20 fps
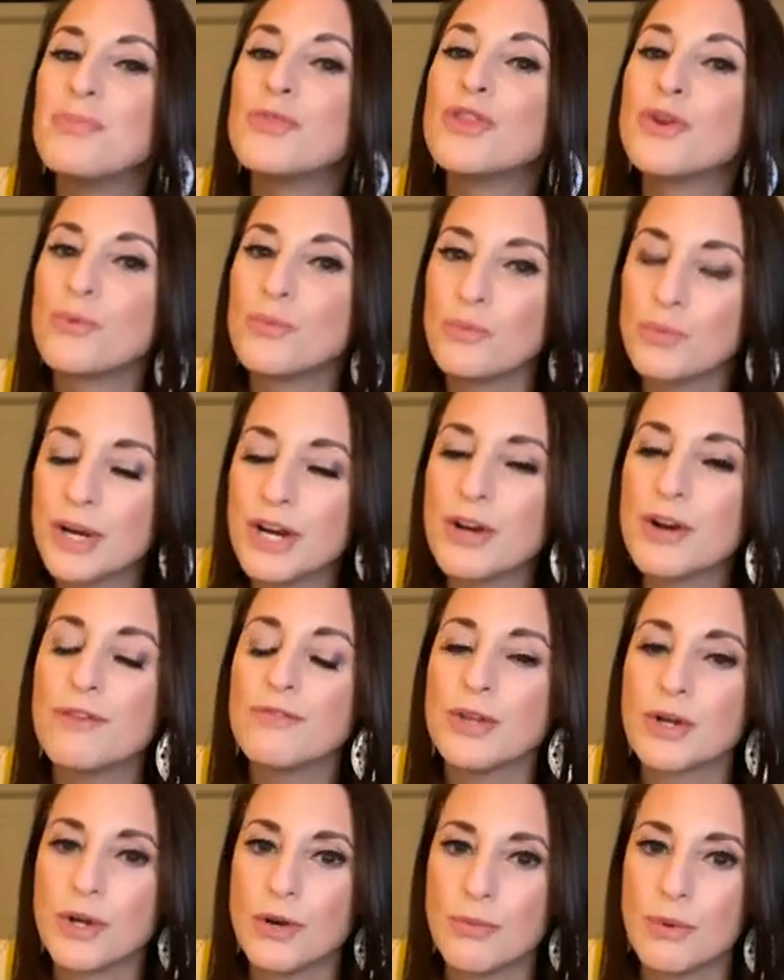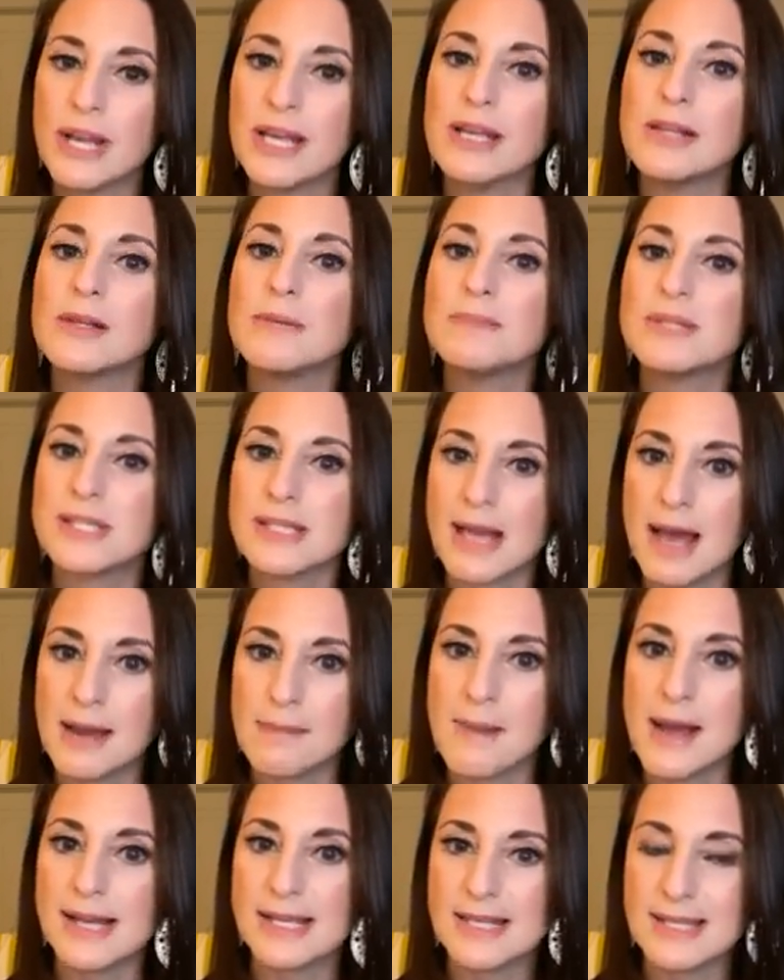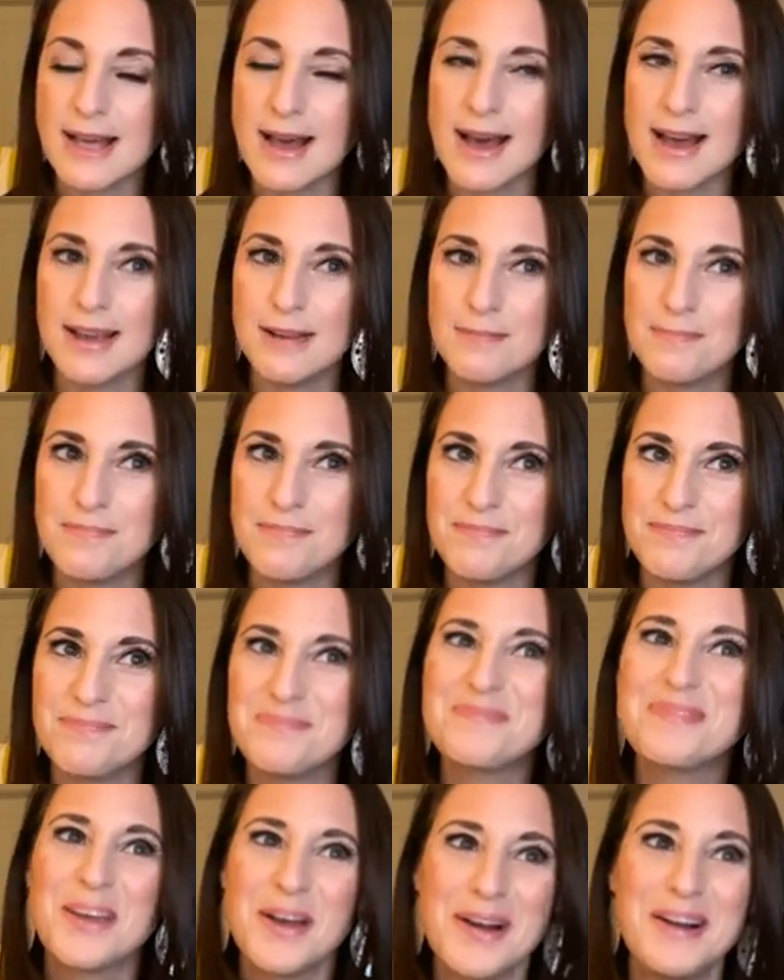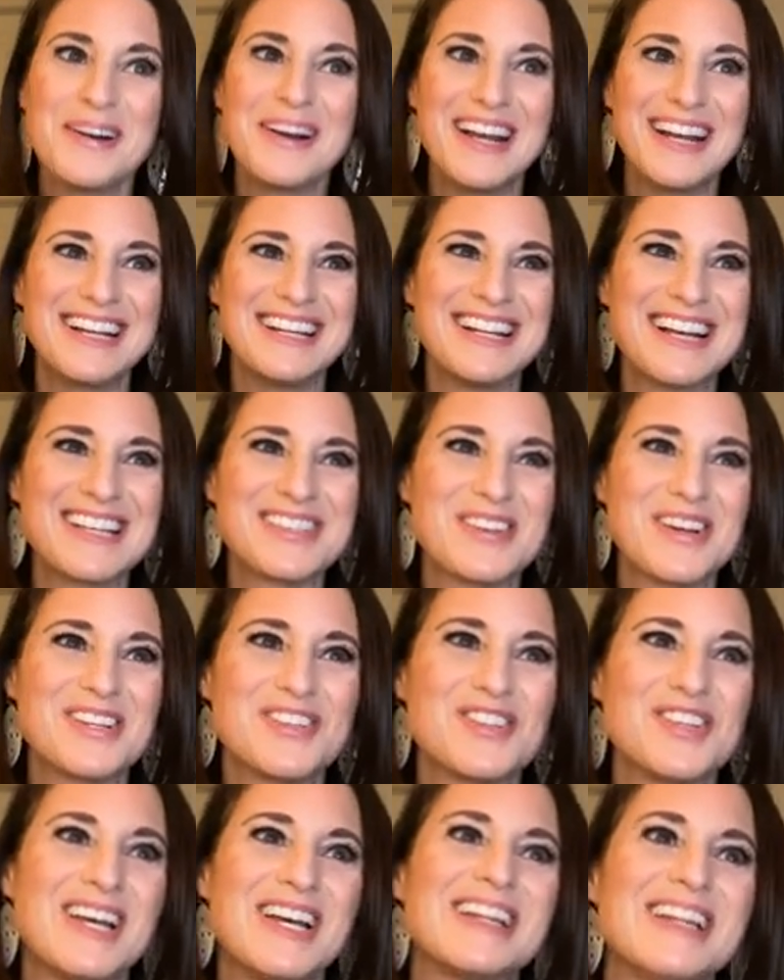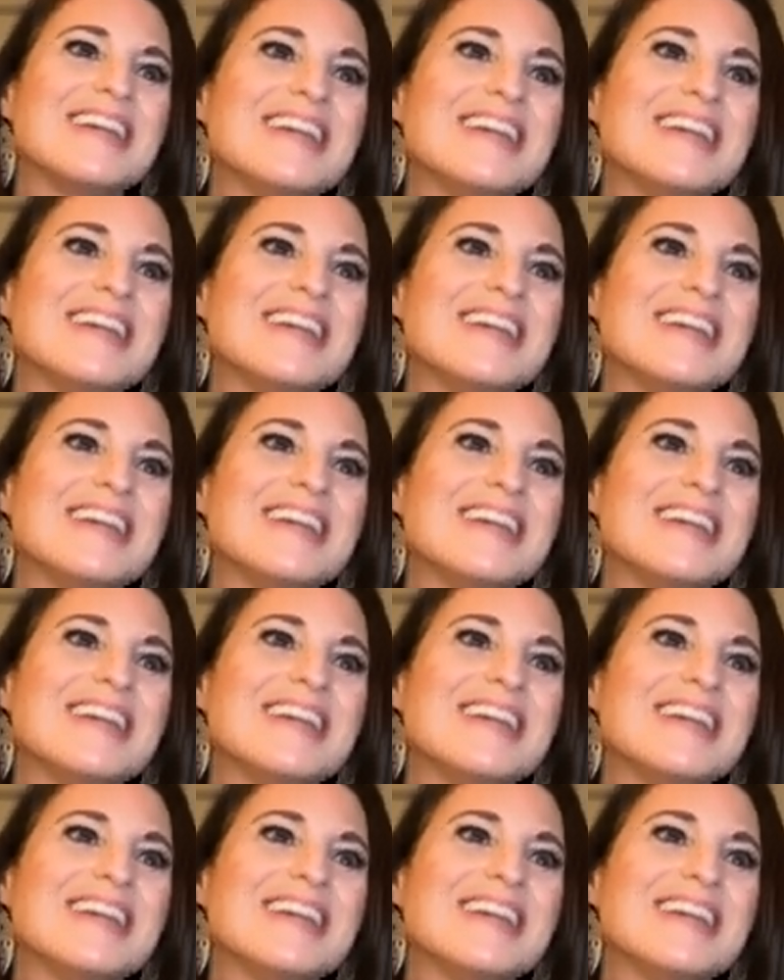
the rigor of the curriculum side by side. All right, next question.